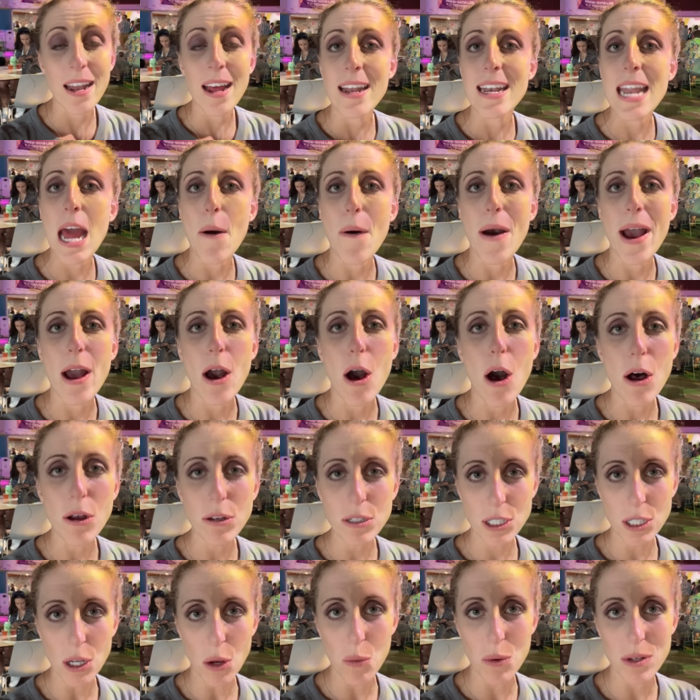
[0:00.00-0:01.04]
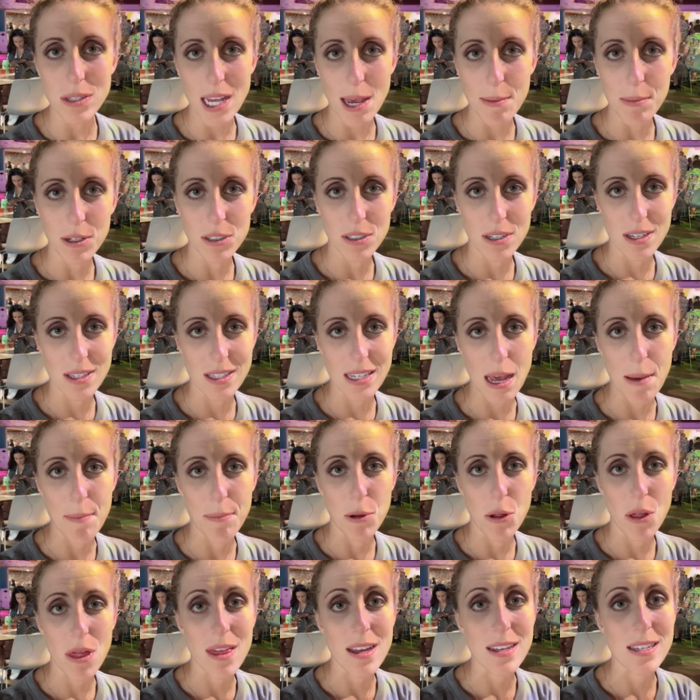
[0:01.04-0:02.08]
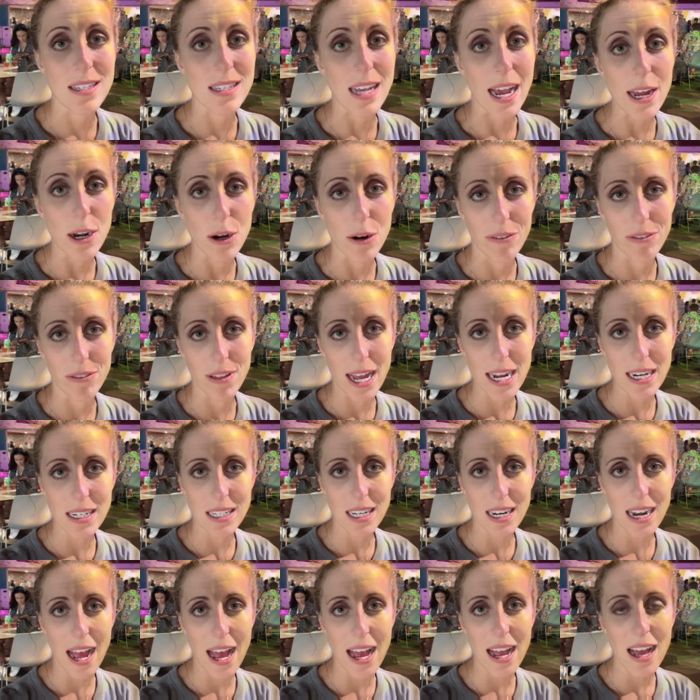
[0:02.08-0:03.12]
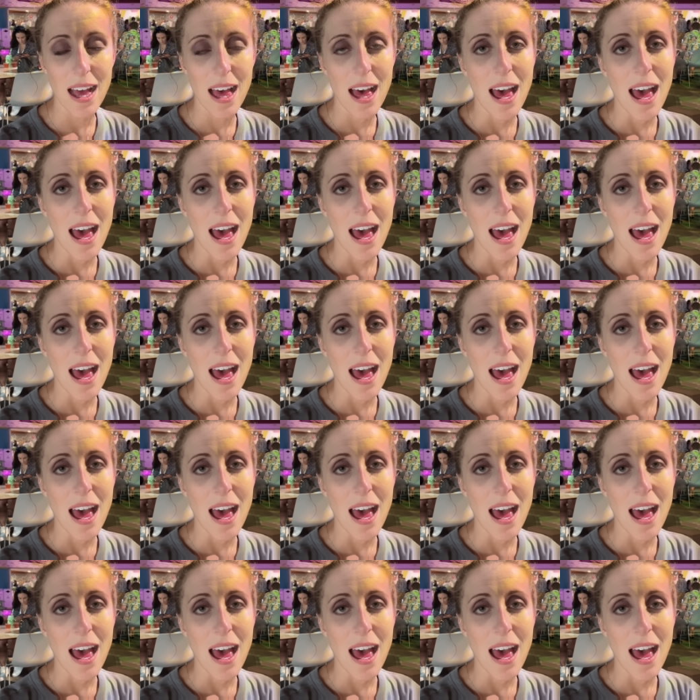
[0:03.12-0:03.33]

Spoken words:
Now, I also was able to sample the cider flight today.